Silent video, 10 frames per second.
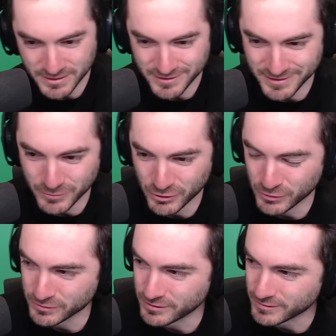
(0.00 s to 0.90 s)
I'm
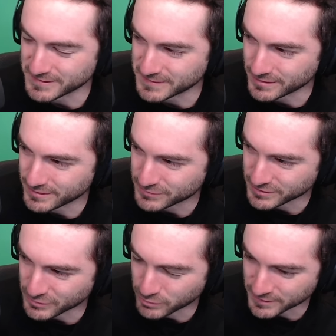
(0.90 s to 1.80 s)
old. Do I still have to
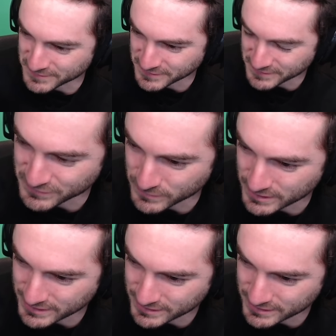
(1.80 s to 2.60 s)
do presents? Really?